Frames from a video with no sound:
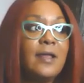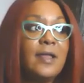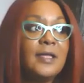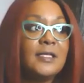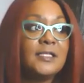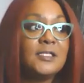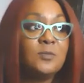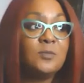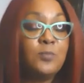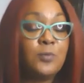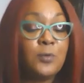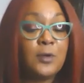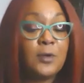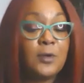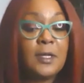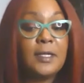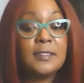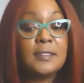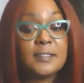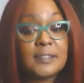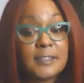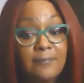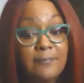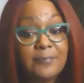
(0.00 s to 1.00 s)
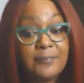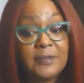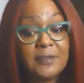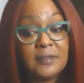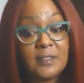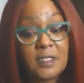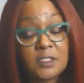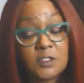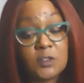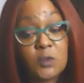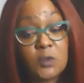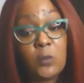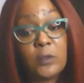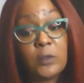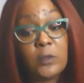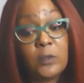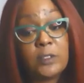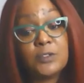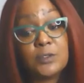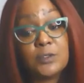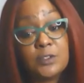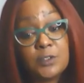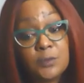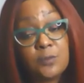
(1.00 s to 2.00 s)
is bringing something that's going
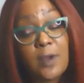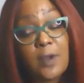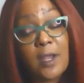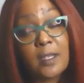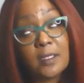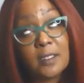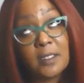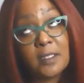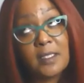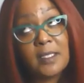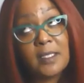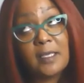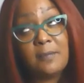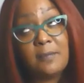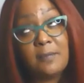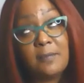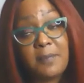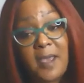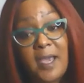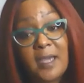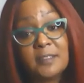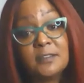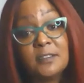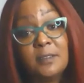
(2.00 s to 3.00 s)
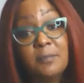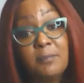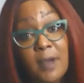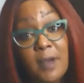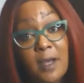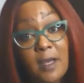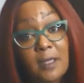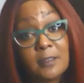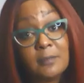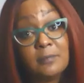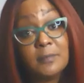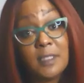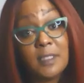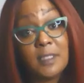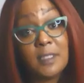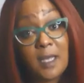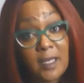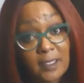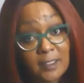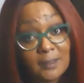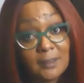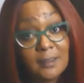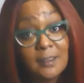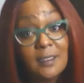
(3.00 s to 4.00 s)
to directly impact the bottom
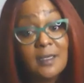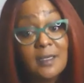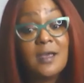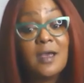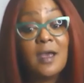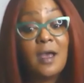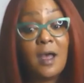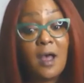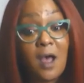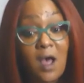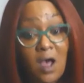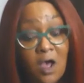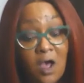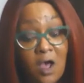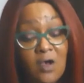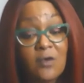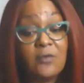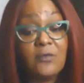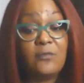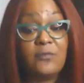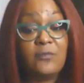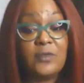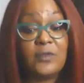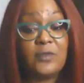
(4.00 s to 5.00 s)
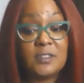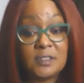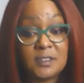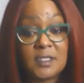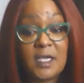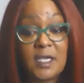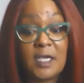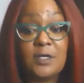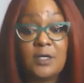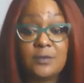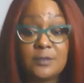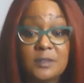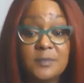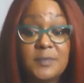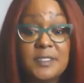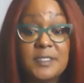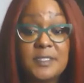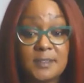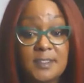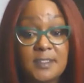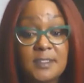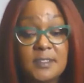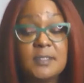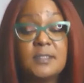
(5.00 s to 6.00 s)
line of the designer's
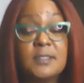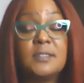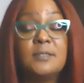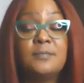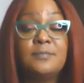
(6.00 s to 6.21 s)
business